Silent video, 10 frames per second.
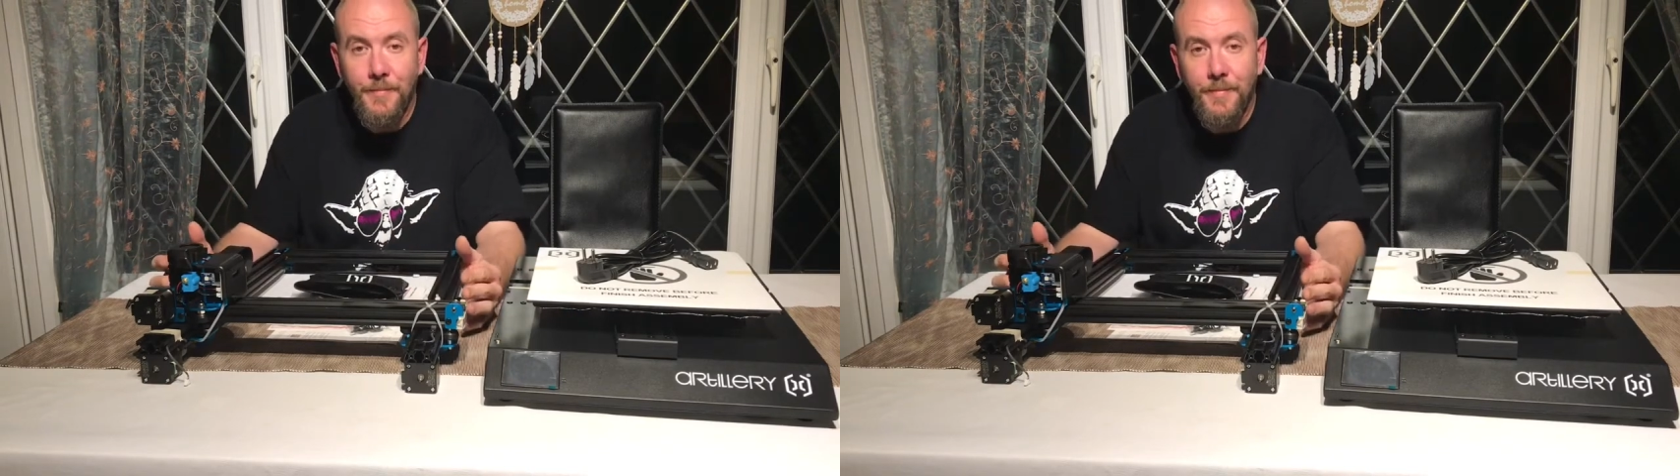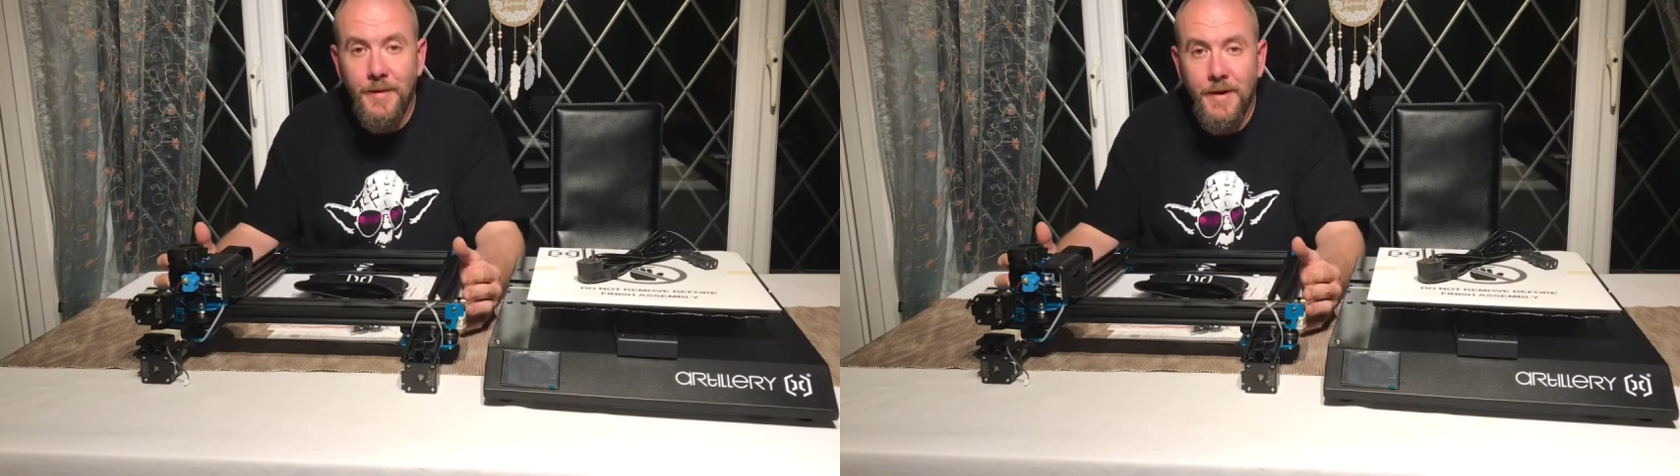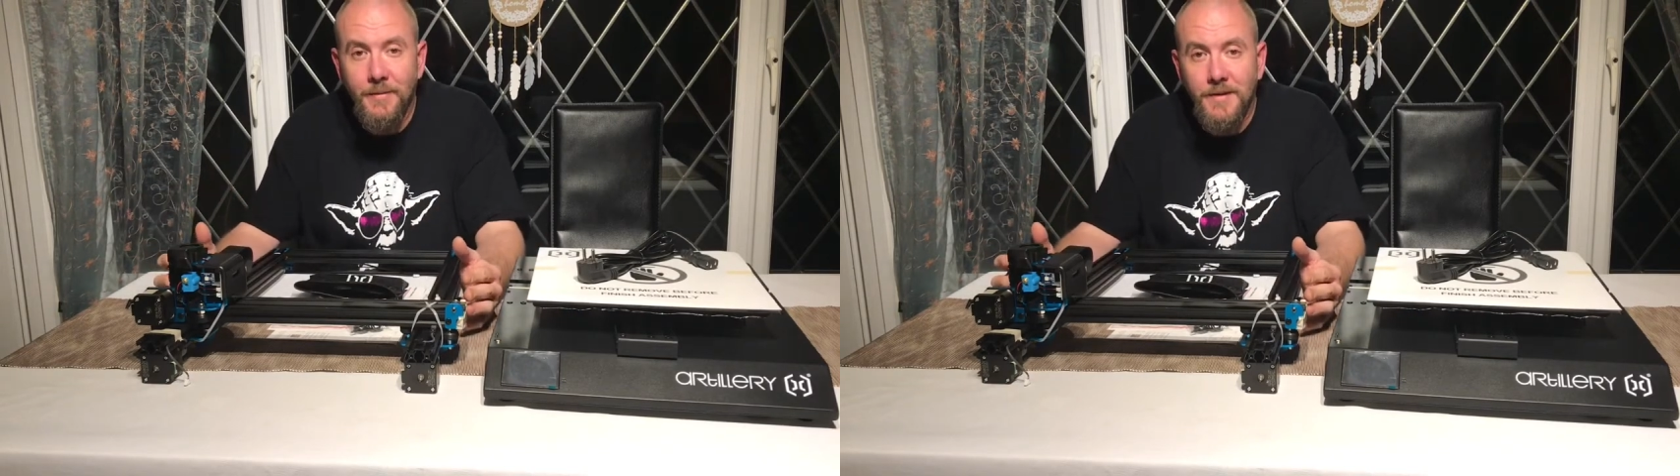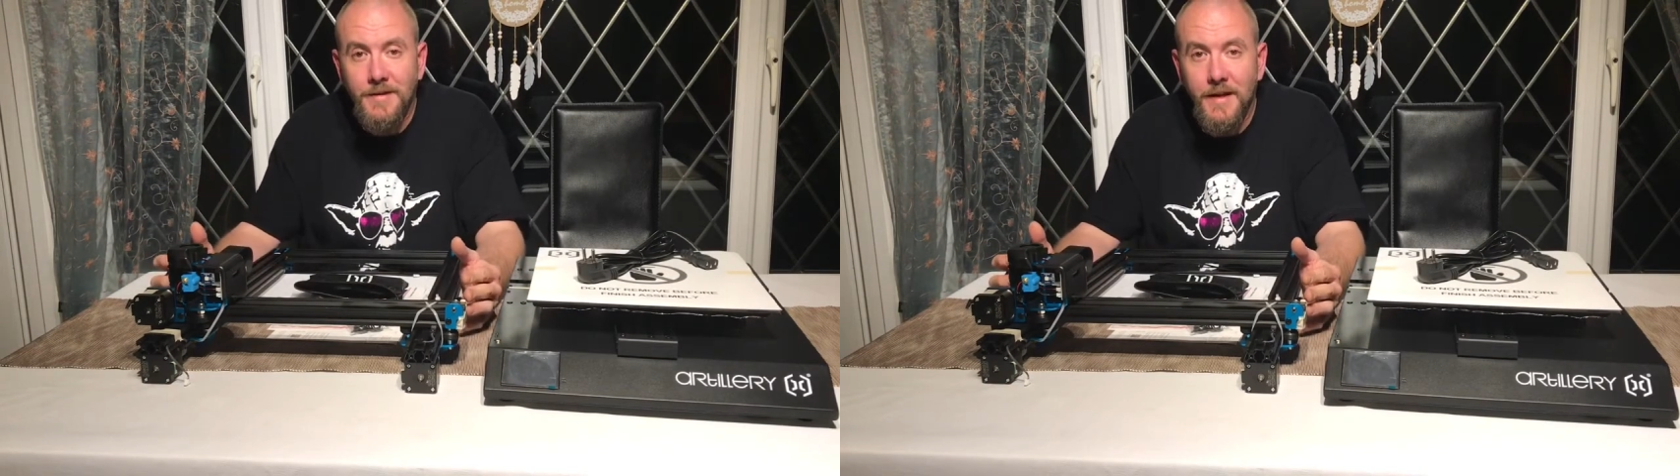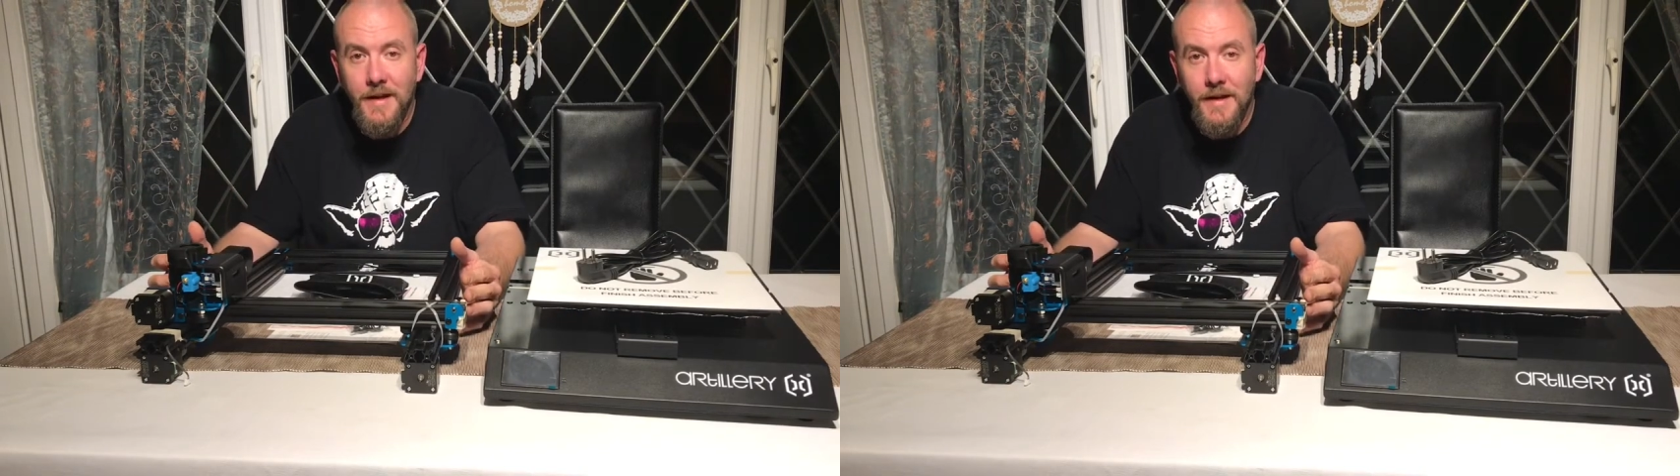but I would
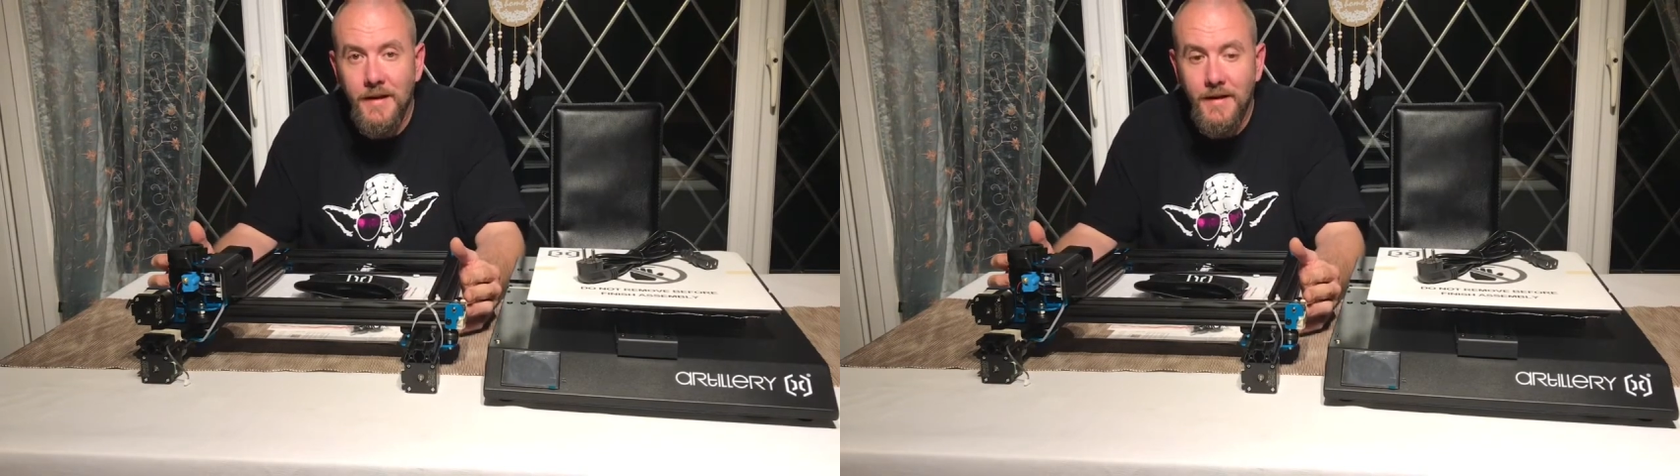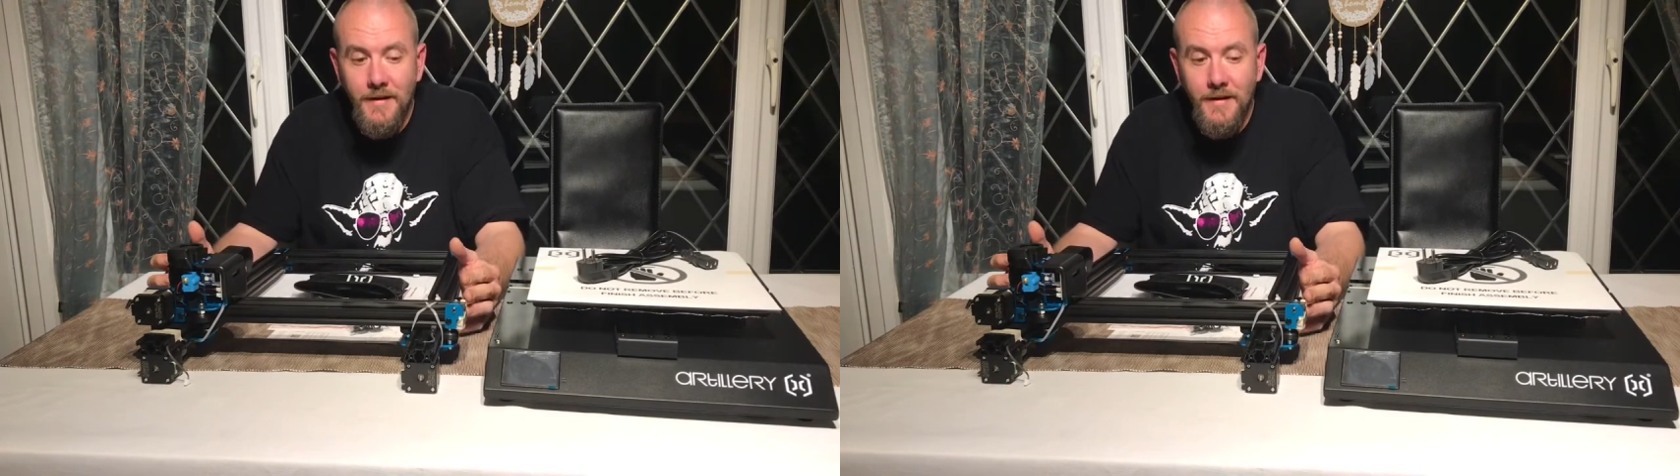say